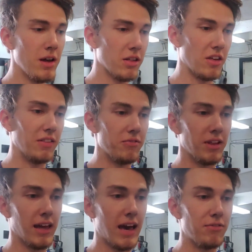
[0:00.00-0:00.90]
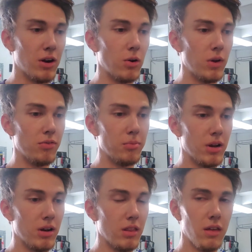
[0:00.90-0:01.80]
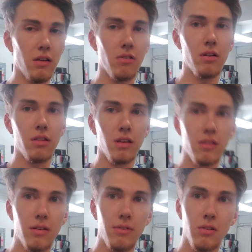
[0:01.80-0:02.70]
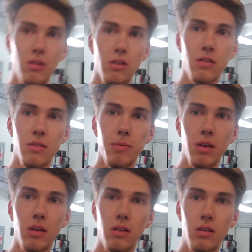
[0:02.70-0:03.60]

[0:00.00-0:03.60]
So I live like half an hour away from here, and I think it's already like 7 o'clock or something.